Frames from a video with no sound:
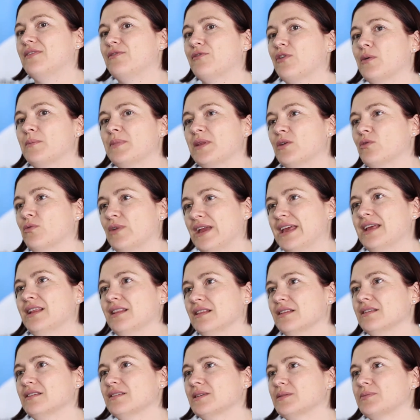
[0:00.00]
From the
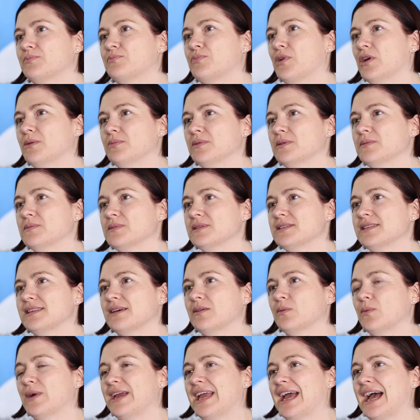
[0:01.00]
real problems
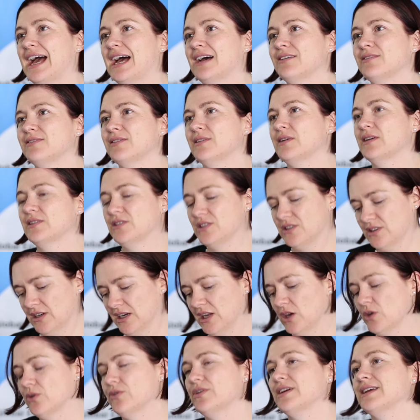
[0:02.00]
that we have,
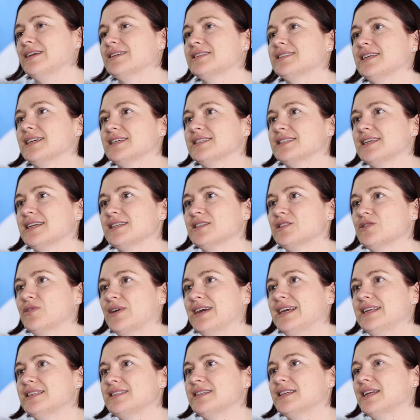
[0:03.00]
lowering success
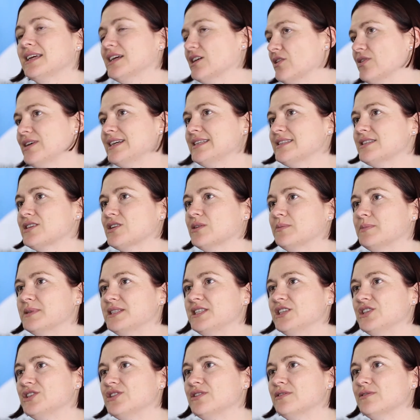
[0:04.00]
rates and increased
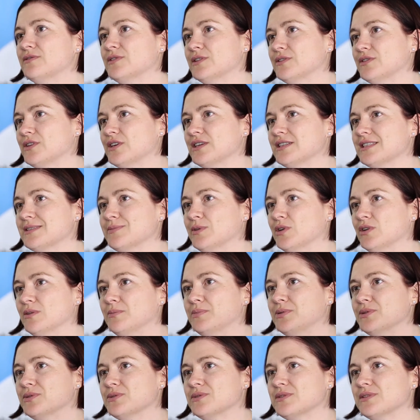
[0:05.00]
competition for very small
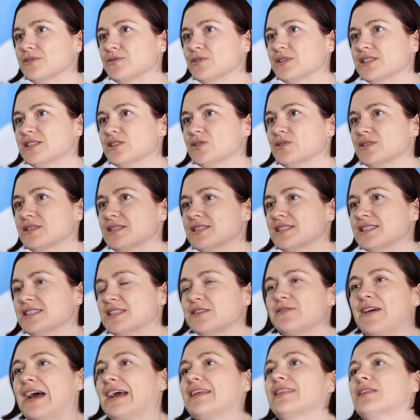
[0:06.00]
pools of resources,
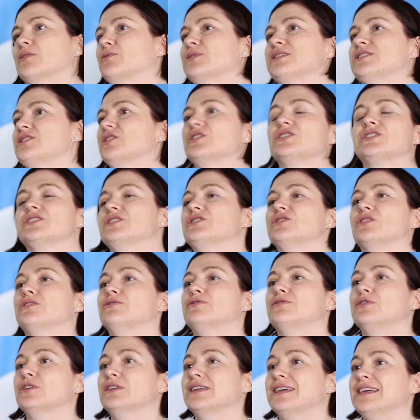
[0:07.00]
the fact that research is not
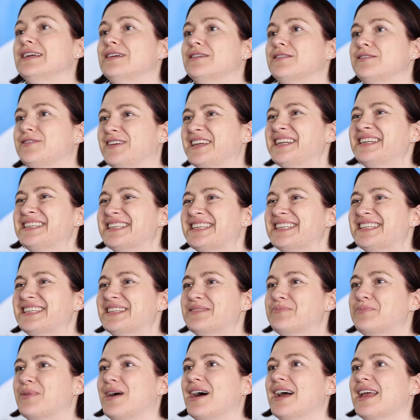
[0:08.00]
fully funded
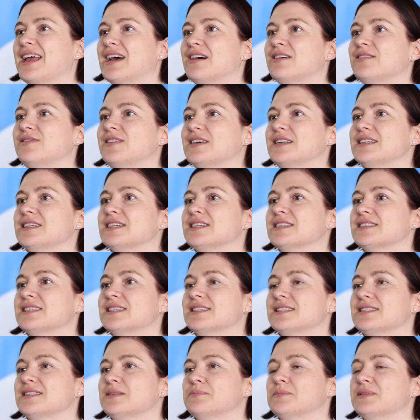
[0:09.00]
by our funding
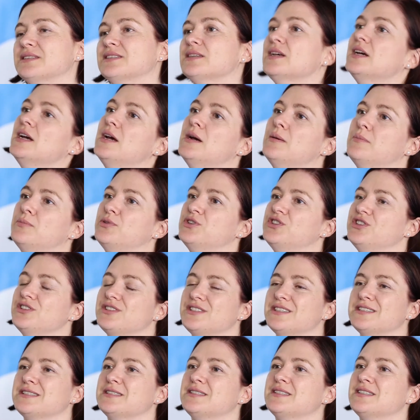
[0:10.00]
systems
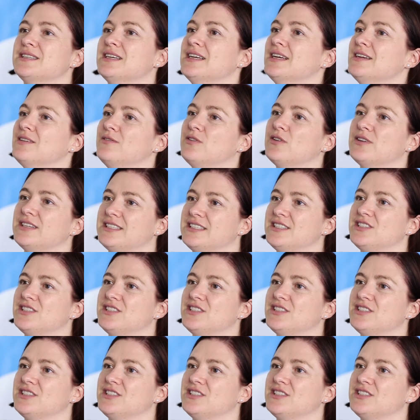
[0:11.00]
produces very